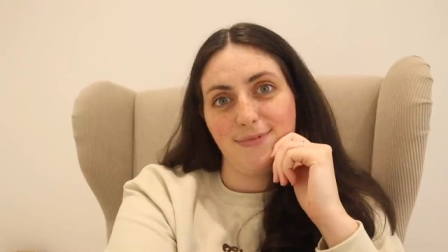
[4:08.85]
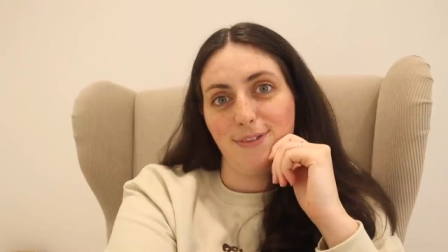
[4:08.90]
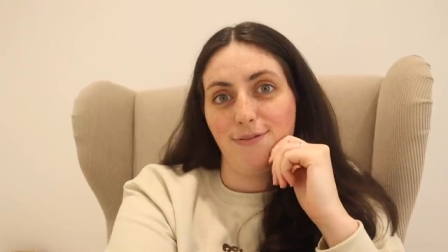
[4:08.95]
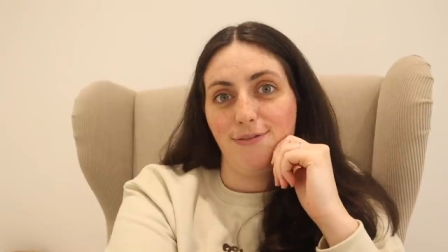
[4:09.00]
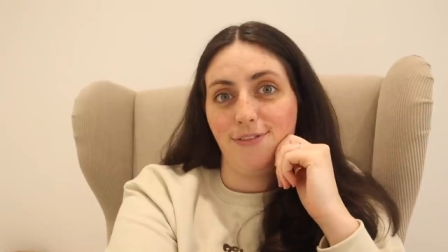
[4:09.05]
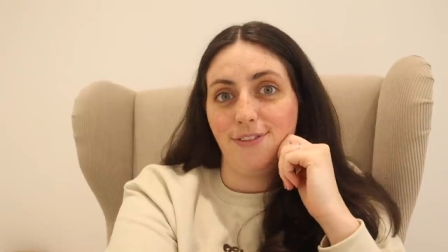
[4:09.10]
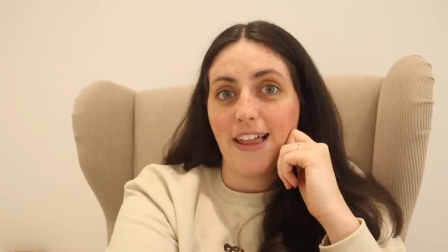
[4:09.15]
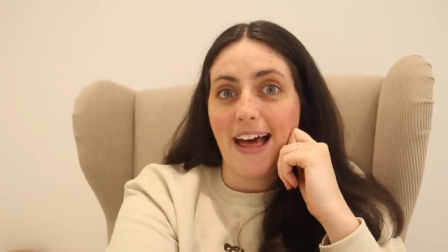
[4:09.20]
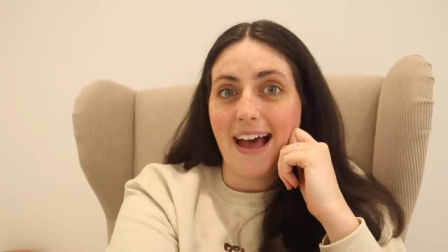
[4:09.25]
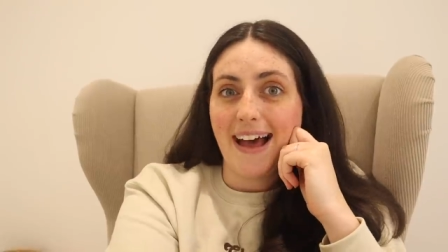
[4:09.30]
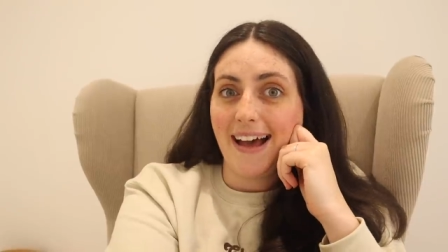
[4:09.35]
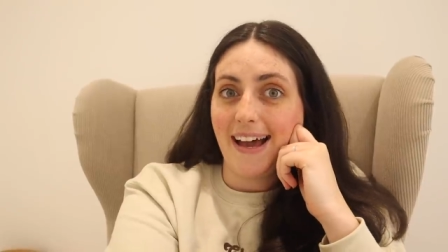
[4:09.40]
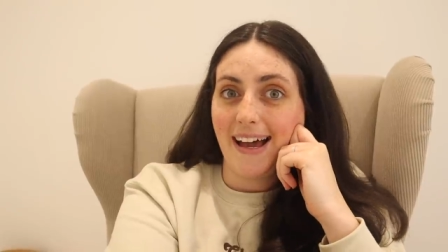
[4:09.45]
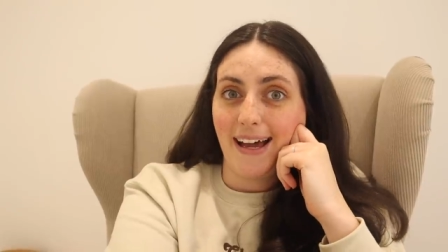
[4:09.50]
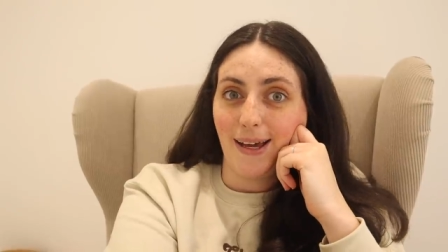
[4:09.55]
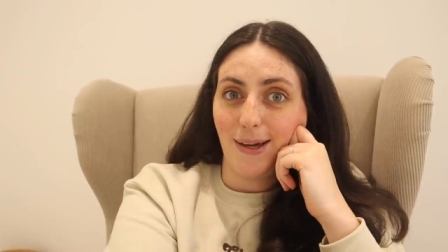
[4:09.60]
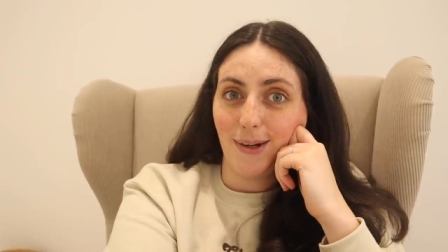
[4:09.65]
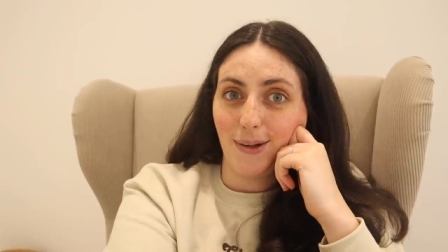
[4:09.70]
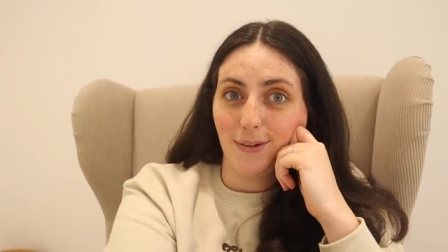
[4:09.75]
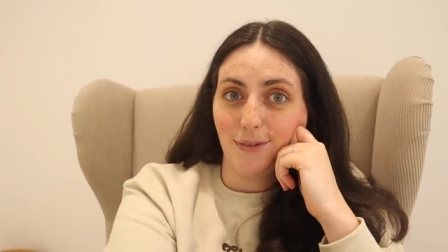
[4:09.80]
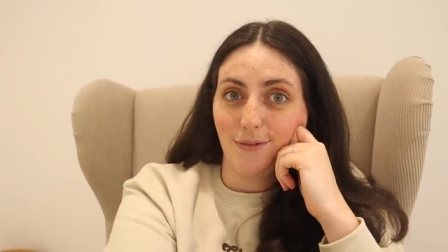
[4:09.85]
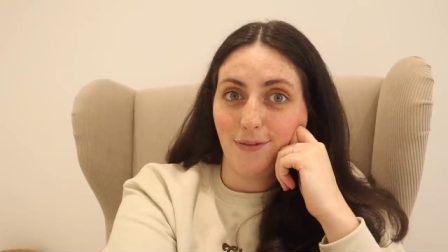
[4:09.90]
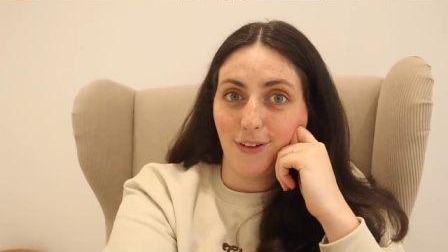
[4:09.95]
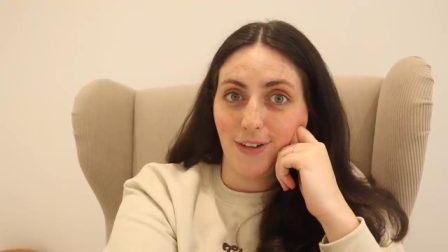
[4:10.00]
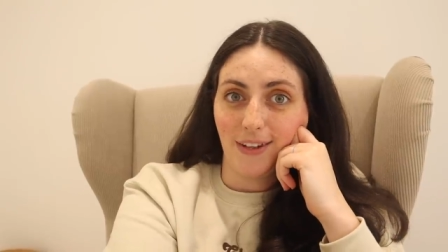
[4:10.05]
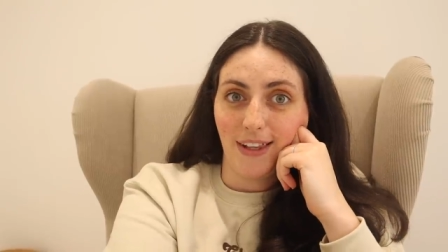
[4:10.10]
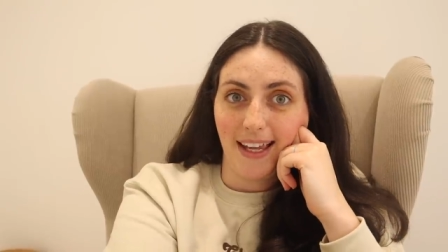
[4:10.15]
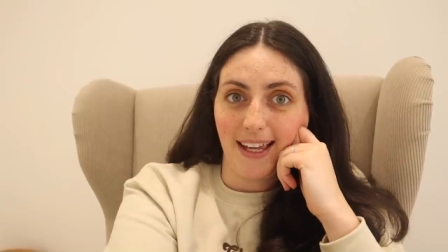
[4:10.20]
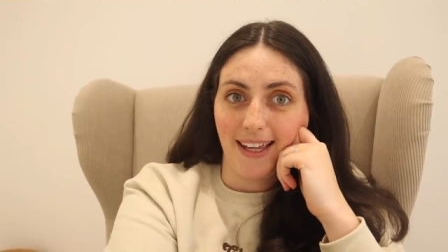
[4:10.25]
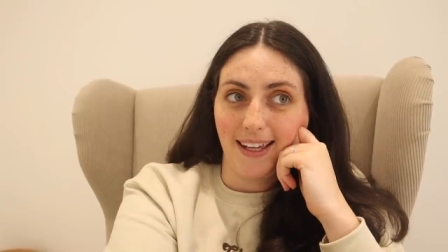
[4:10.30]
flat out
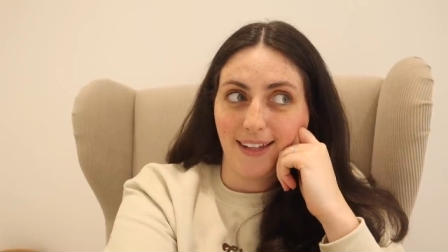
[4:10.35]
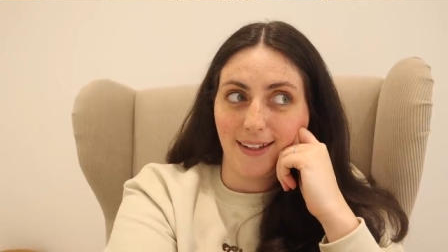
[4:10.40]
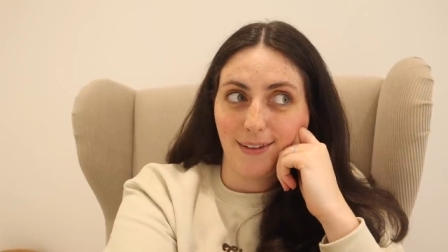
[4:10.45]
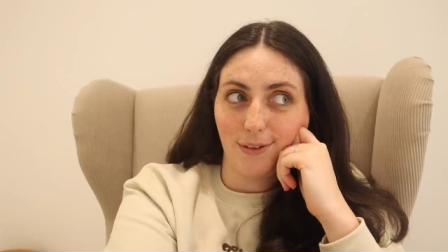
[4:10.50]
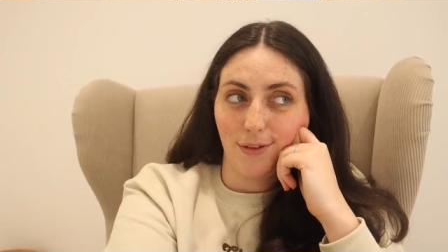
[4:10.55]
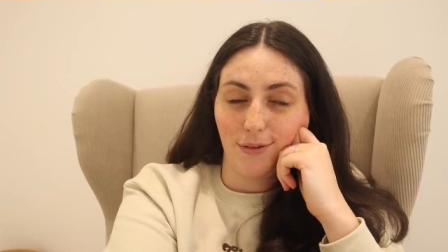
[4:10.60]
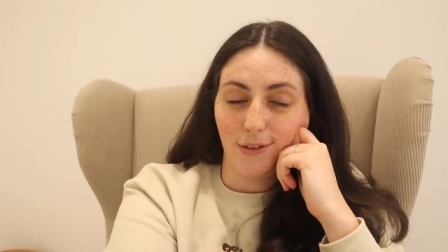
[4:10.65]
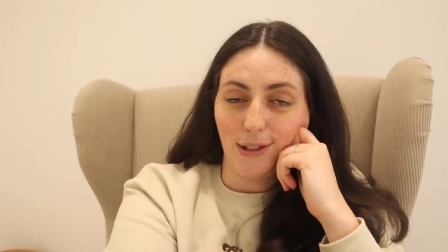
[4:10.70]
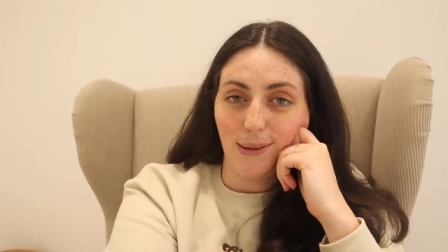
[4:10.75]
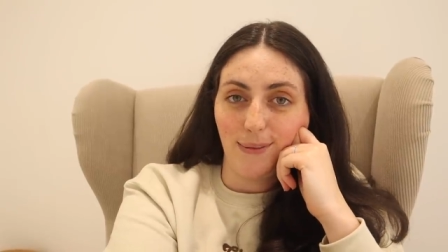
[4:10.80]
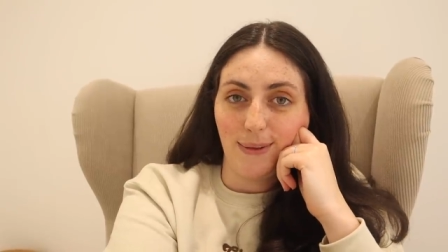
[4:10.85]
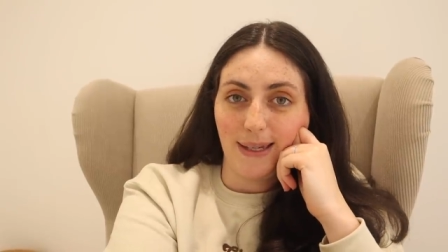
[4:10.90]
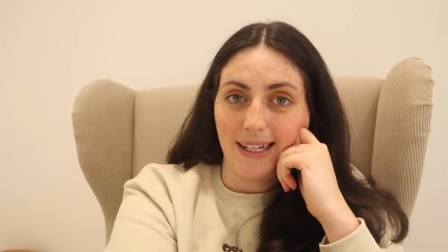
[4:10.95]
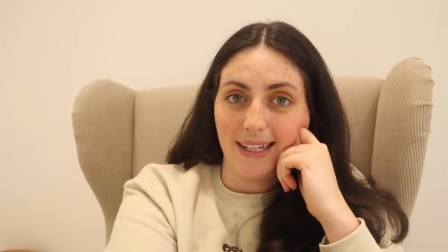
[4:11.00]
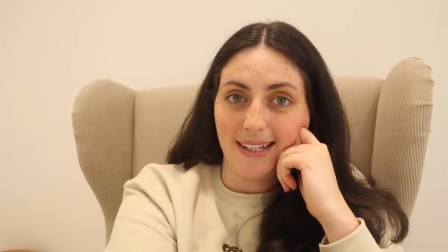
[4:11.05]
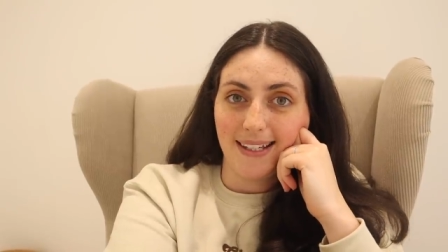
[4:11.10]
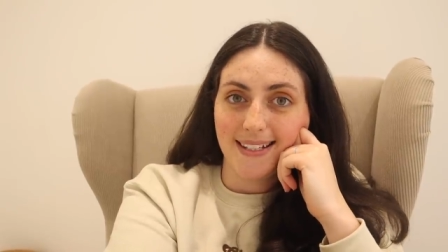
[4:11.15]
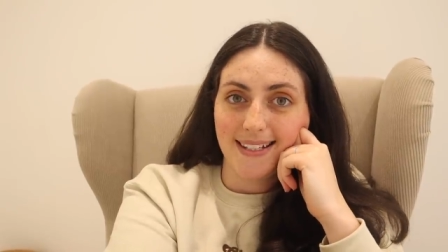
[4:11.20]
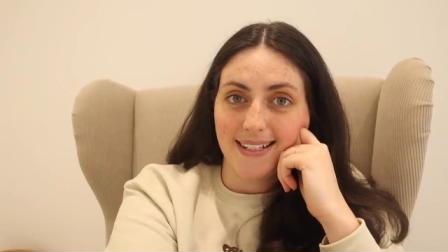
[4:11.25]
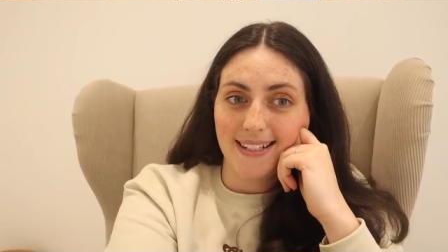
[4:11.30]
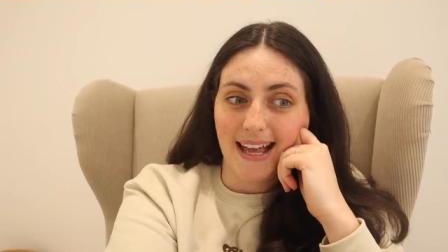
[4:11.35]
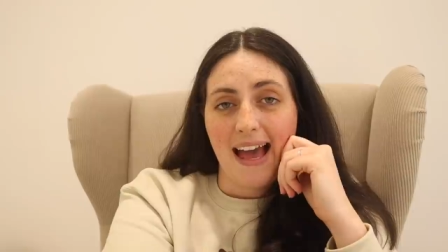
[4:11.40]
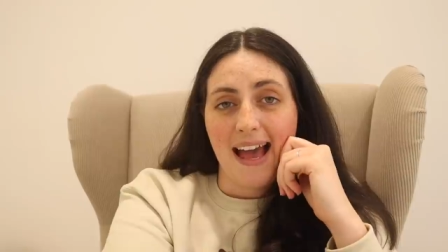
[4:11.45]
for like three weeks.